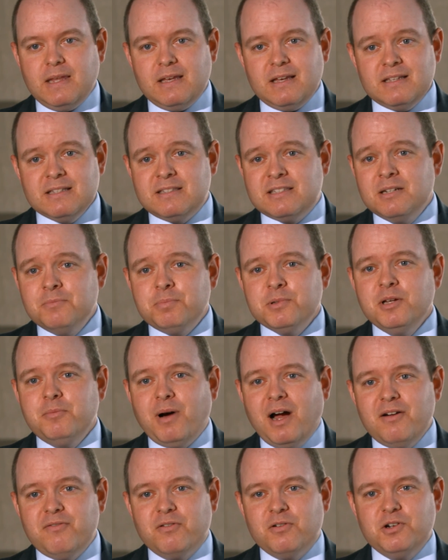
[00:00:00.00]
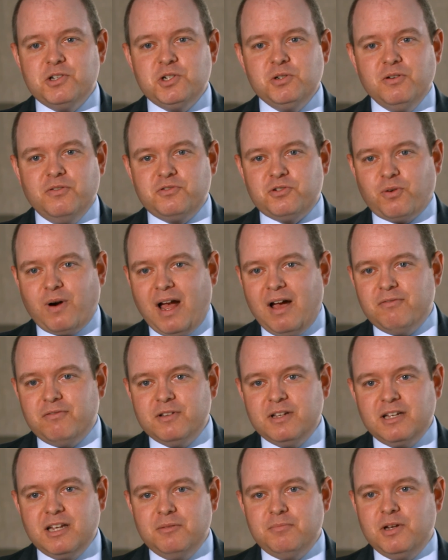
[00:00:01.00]
simply by virtue of
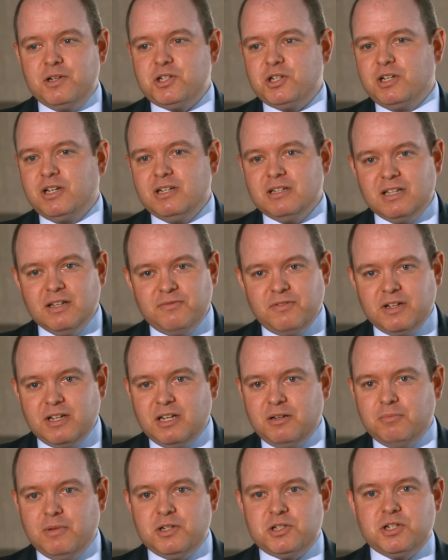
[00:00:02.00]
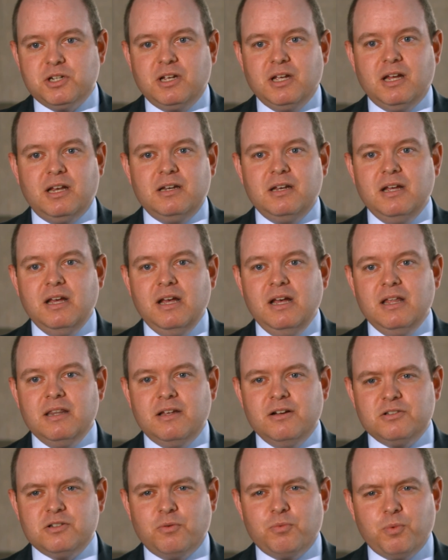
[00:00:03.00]
traveling in Michigan, living in Michigan,
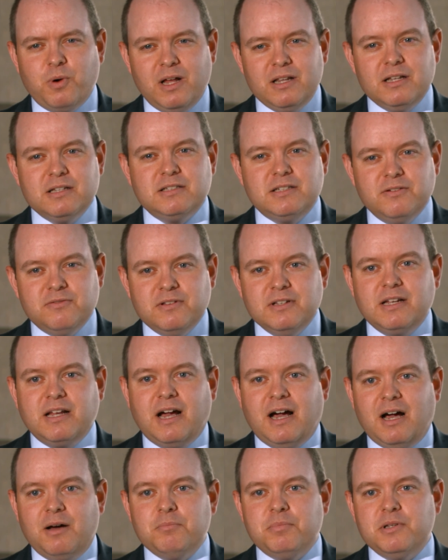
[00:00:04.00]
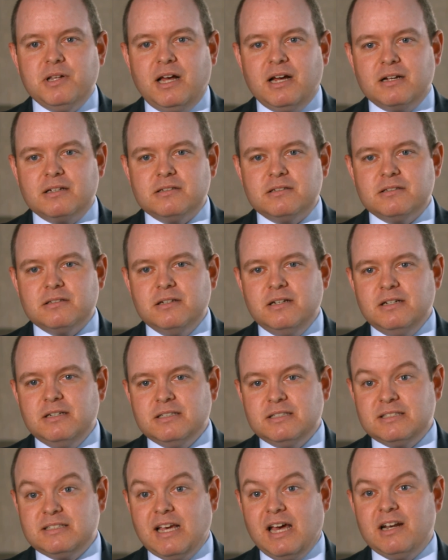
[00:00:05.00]
there's a relatively complex
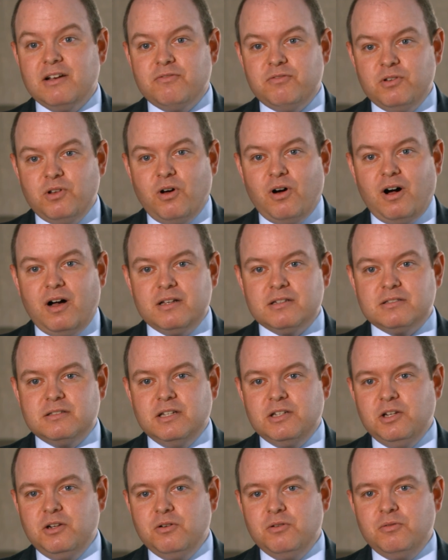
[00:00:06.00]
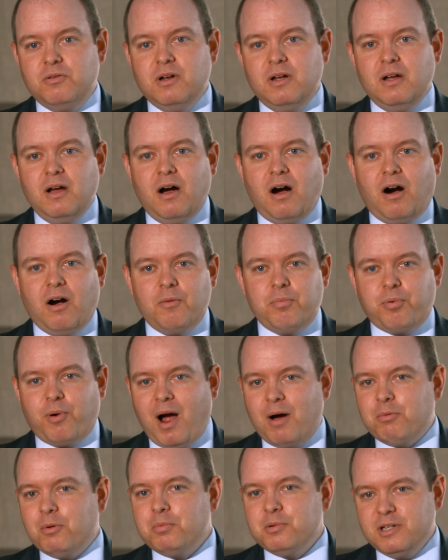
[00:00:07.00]
set of laws that you are
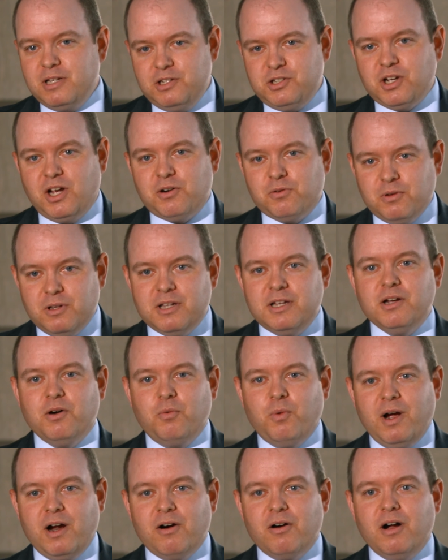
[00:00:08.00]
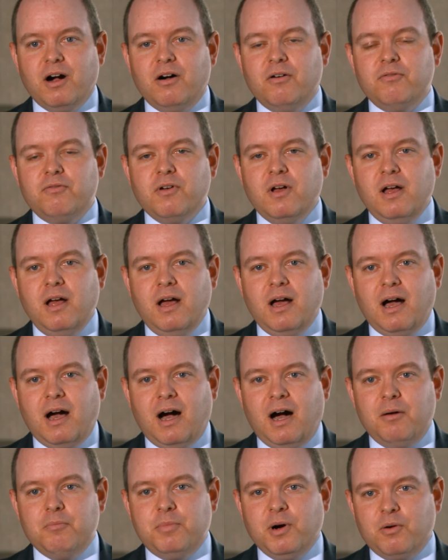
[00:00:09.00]
probably generally aware of,
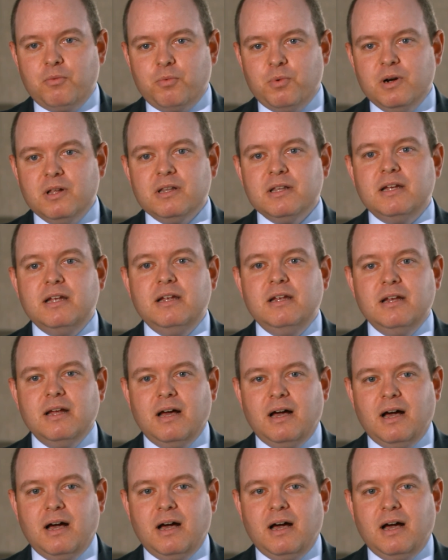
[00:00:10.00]
but really